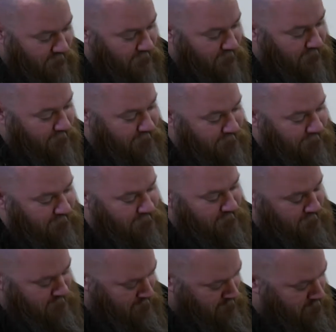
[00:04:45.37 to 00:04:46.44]

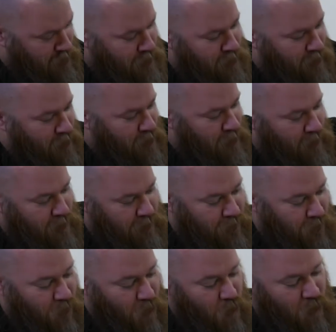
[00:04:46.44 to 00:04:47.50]
of
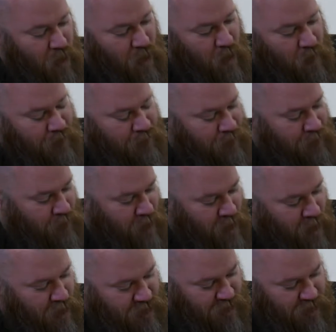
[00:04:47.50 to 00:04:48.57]
the logo.
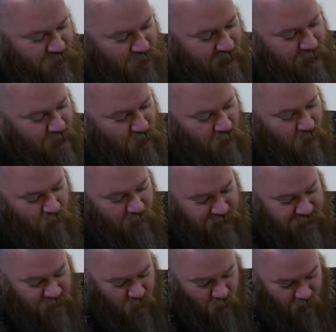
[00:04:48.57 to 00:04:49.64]
So this way you
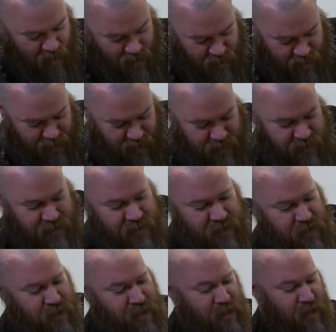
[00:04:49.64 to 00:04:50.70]
always know where it is.
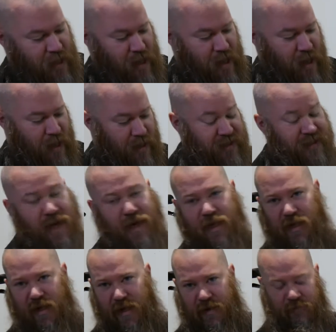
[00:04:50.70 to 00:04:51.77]

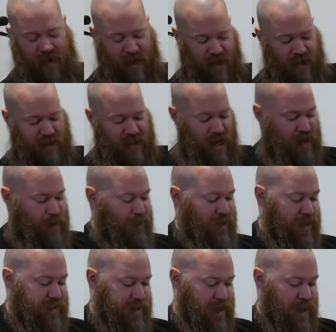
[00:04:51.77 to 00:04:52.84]
Aesthetically, it is kind of
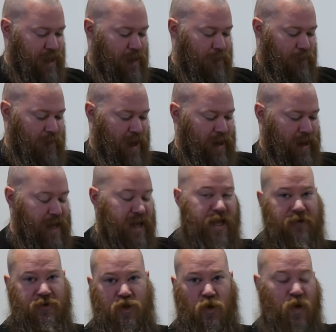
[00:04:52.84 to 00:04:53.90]
pleasing, but it
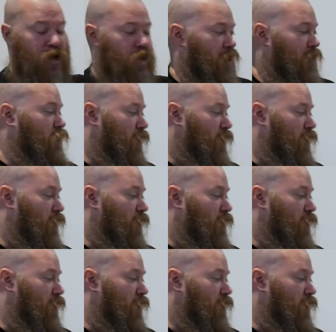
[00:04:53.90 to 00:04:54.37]
gives you a good